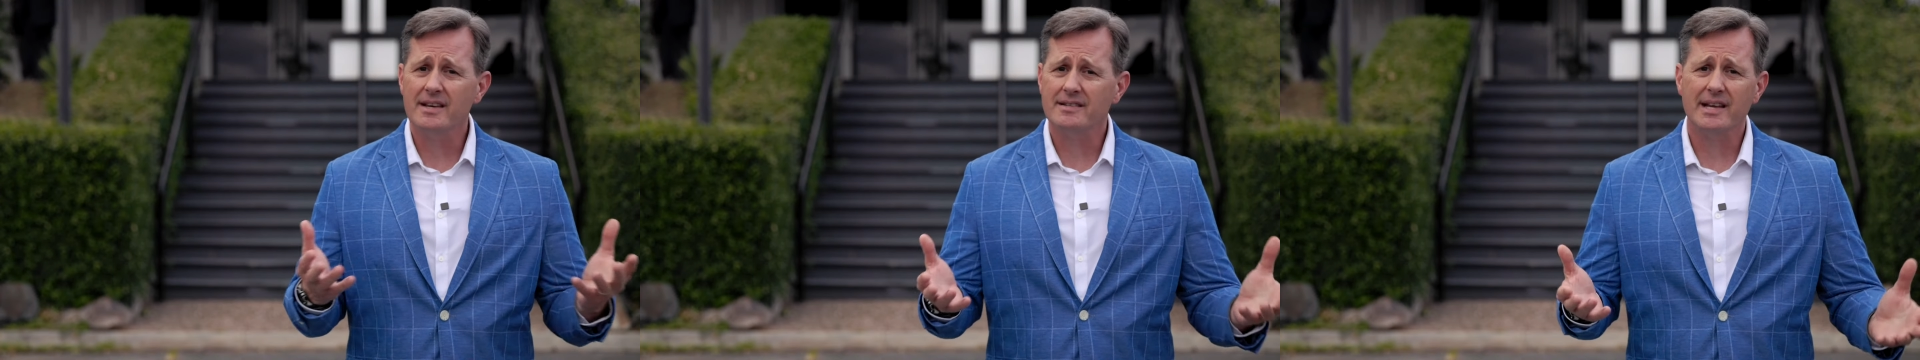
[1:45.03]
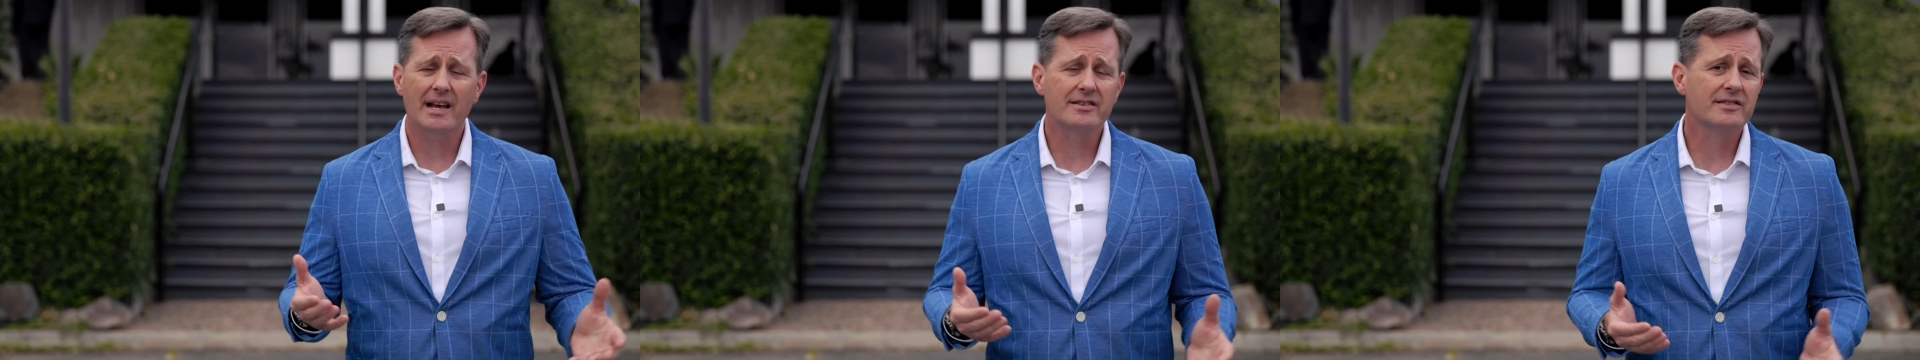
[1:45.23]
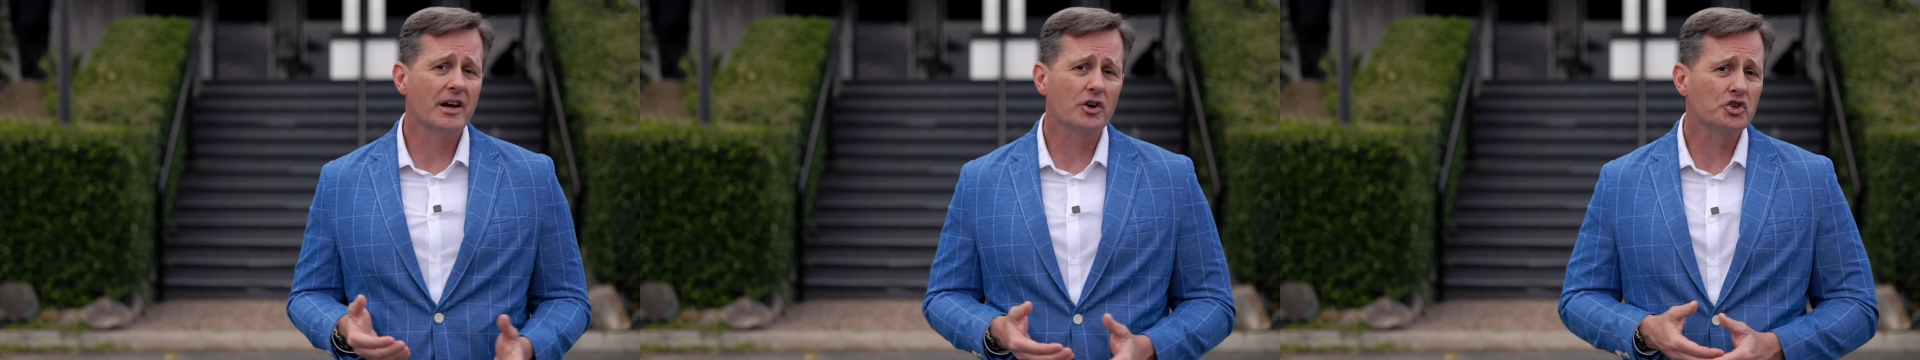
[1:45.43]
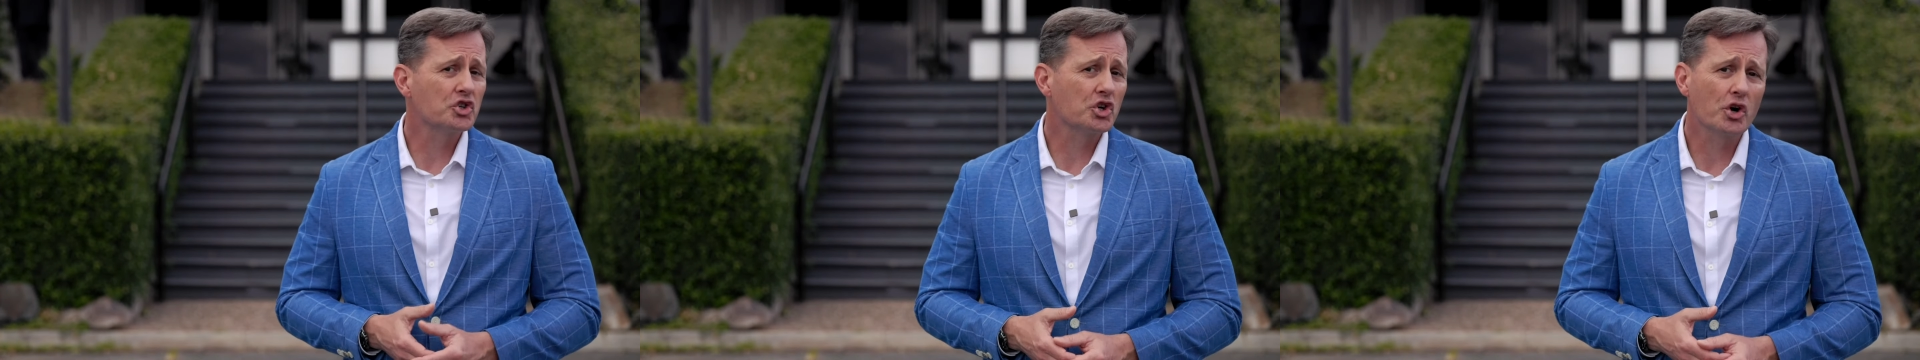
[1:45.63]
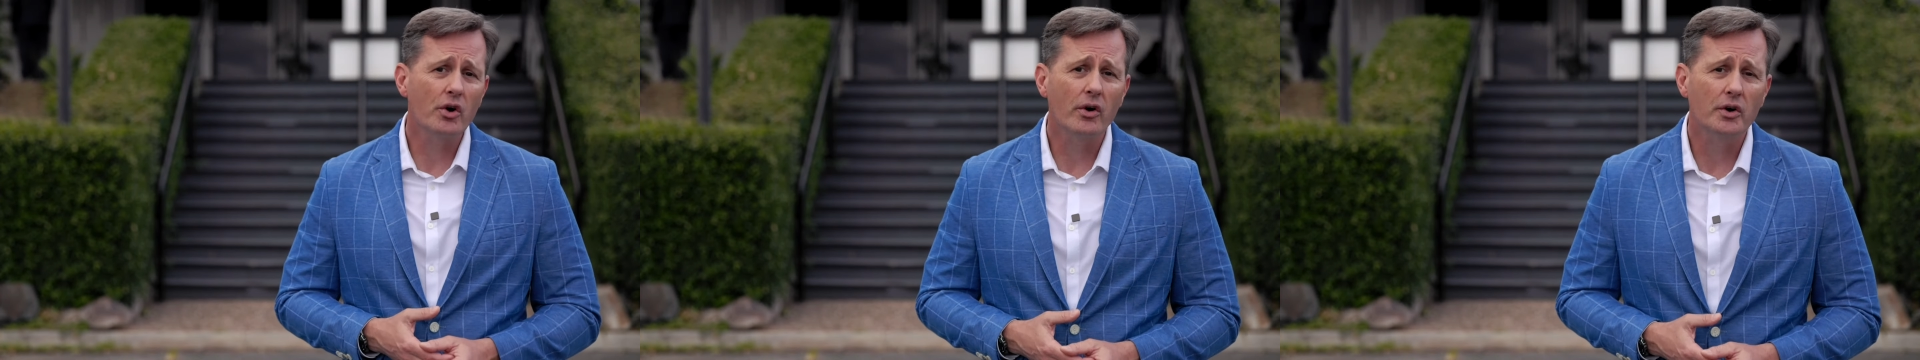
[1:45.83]
us as their
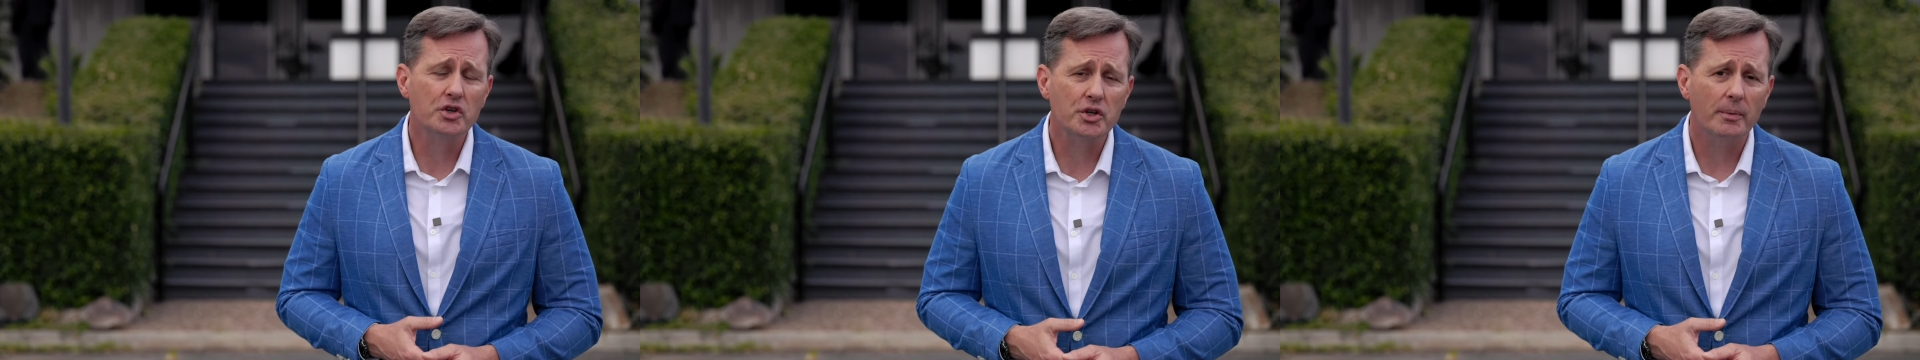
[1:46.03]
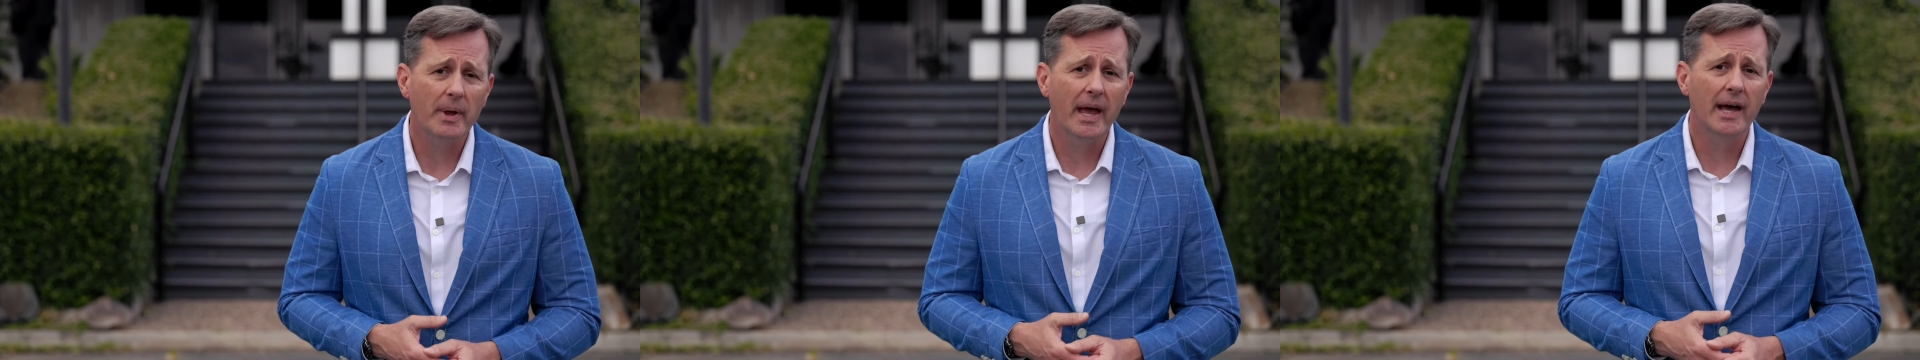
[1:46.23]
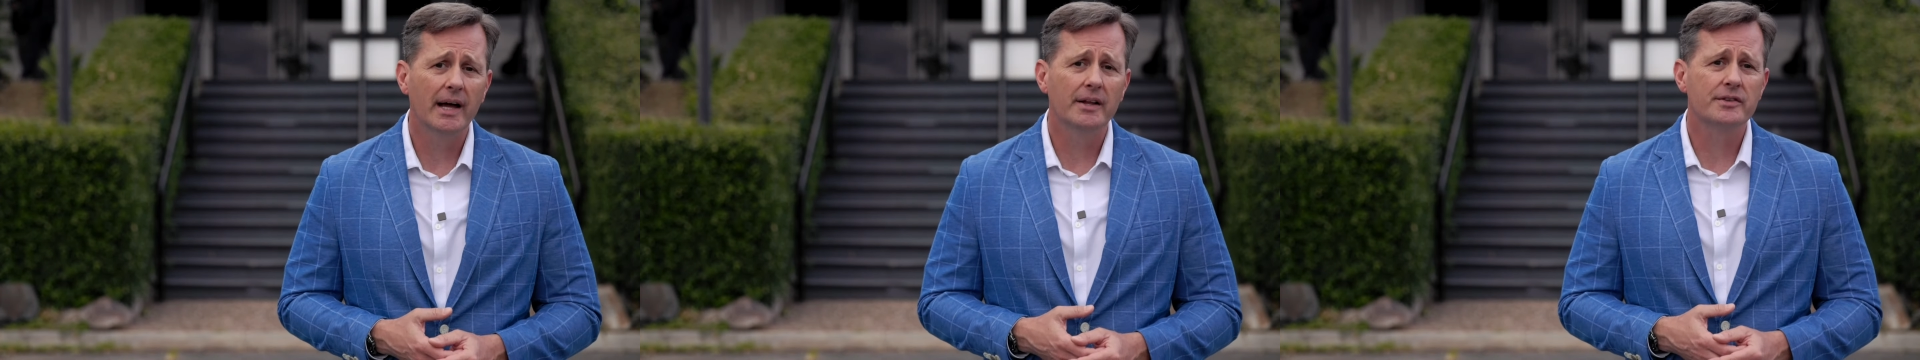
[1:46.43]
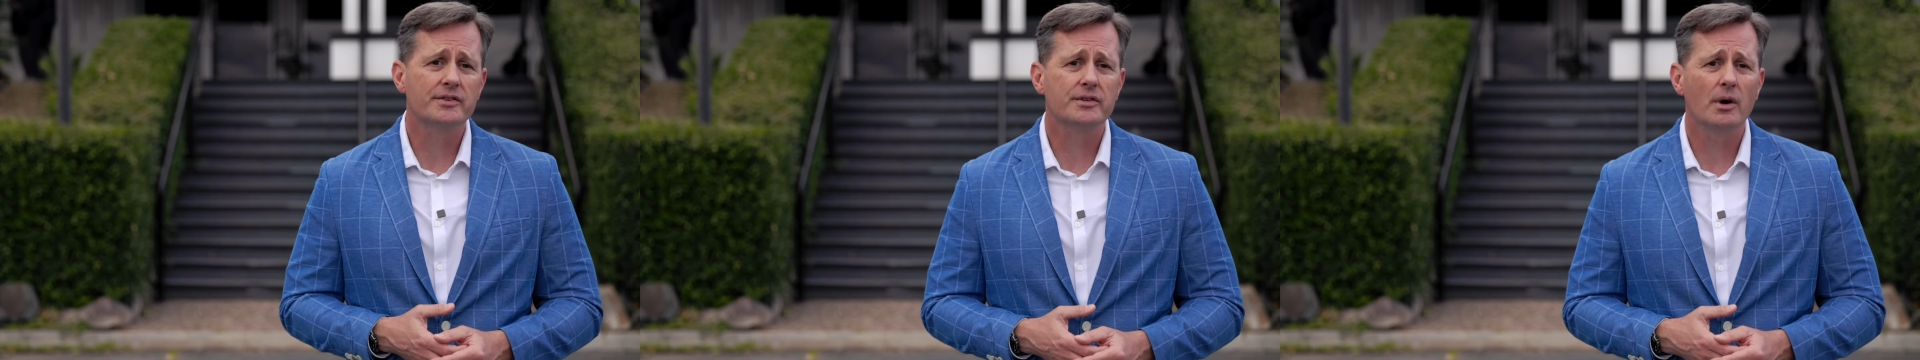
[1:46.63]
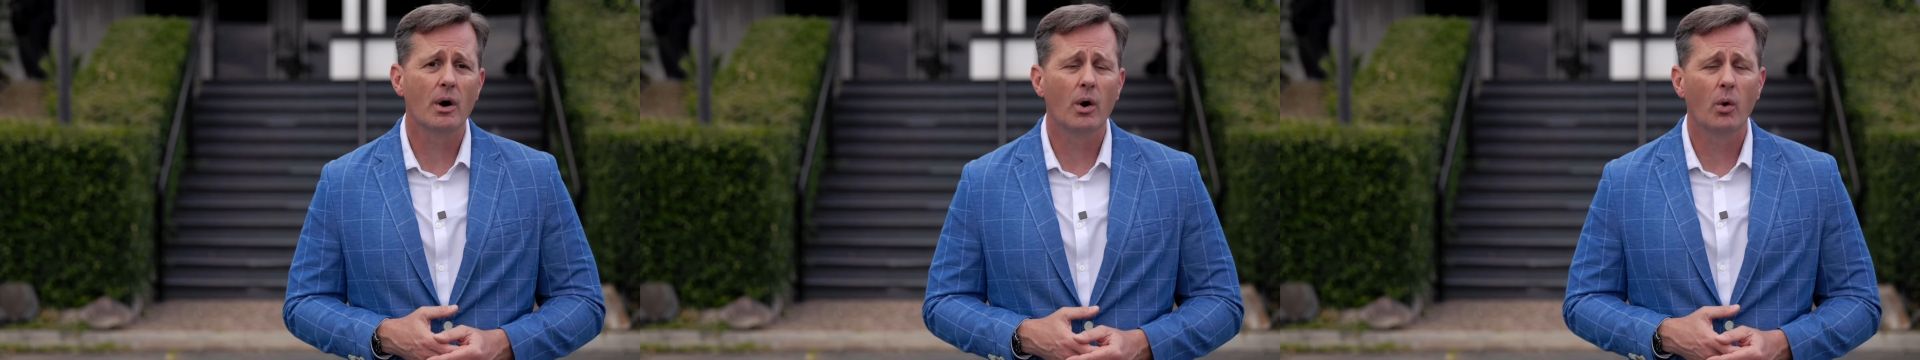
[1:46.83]
church. And
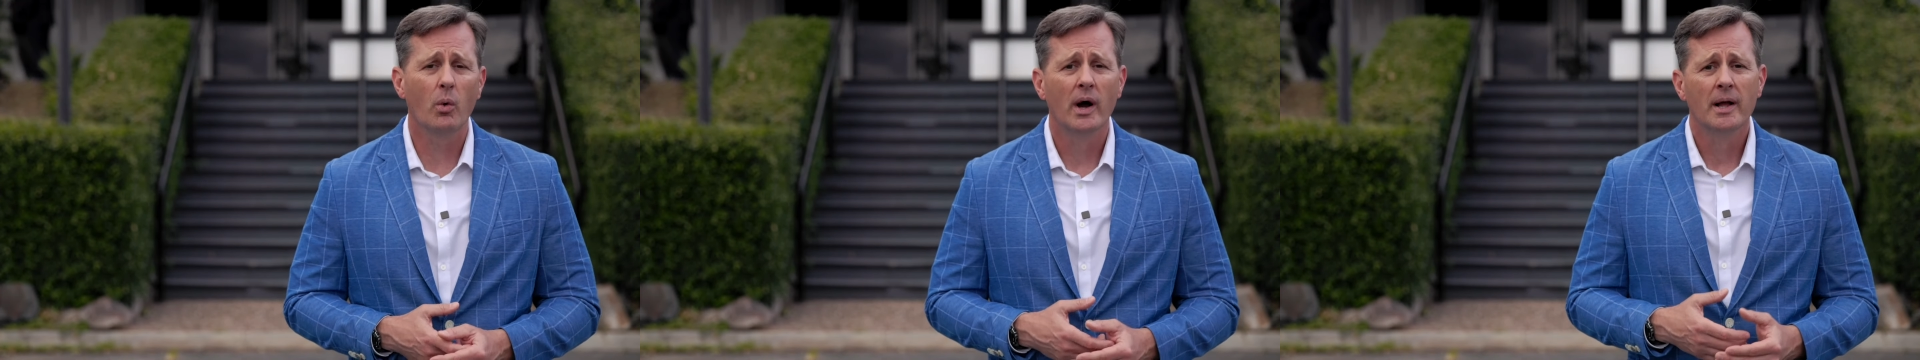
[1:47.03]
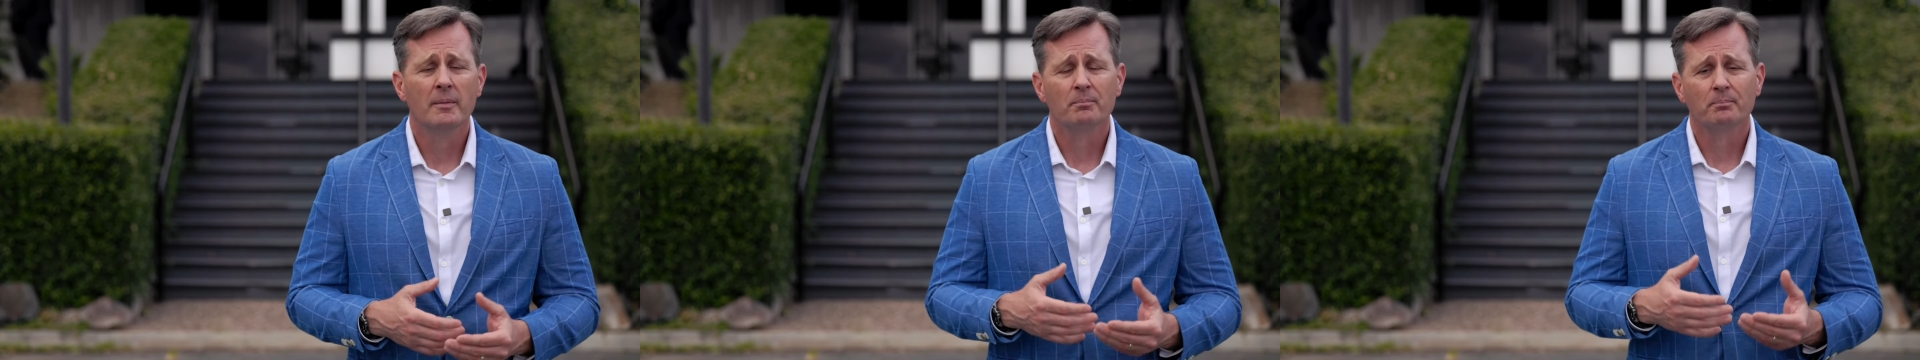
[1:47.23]
so